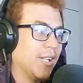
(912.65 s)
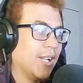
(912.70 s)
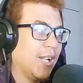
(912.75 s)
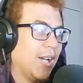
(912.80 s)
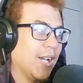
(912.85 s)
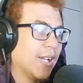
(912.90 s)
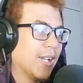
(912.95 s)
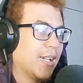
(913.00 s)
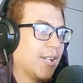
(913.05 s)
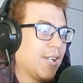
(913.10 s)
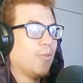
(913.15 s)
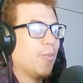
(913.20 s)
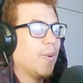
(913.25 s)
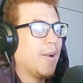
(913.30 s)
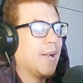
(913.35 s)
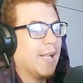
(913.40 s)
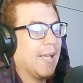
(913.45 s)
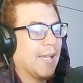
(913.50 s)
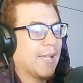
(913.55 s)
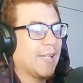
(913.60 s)
like when
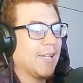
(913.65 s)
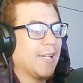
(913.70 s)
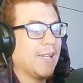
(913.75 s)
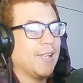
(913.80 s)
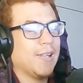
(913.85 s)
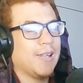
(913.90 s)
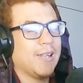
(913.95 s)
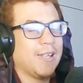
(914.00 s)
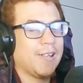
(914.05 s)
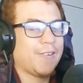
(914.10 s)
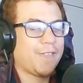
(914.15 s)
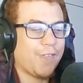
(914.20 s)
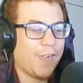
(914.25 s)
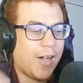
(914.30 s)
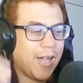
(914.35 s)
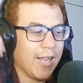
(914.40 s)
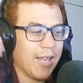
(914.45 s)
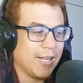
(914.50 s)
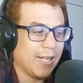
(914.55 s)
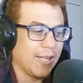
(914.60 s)
like it
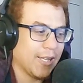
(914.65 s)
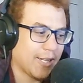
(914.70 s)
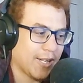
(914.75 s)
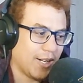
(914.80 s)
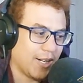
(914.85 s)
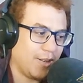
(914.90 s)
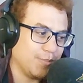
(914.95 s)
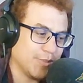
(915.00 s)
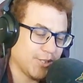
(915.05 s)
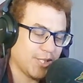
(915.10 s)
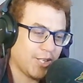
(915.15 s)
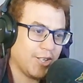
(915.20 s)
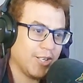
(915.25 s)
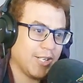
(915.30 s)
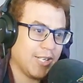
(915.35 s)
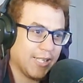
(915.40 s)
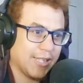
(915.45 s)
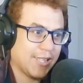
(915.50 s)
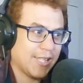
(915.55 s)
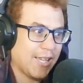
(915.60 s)
finally comes out
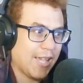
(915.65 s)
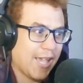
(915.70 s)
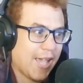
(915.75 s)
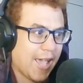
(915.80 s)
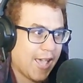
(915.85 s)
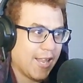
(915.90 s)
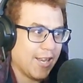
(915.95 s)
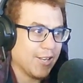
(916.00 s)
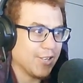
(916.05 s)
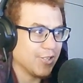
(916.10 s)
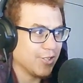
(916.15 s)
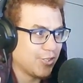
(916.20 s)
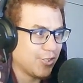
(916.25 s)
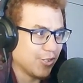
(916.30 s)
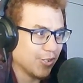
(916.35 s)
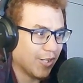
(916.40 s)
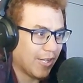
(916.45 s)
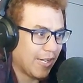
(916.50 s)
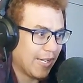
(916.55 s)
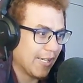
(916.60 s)
at the end to
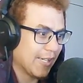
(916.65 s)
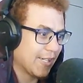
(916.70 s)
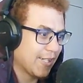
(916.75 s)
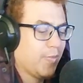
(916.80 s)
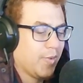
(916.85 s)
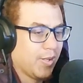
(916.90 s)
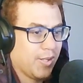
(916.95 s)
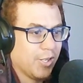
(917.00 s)
like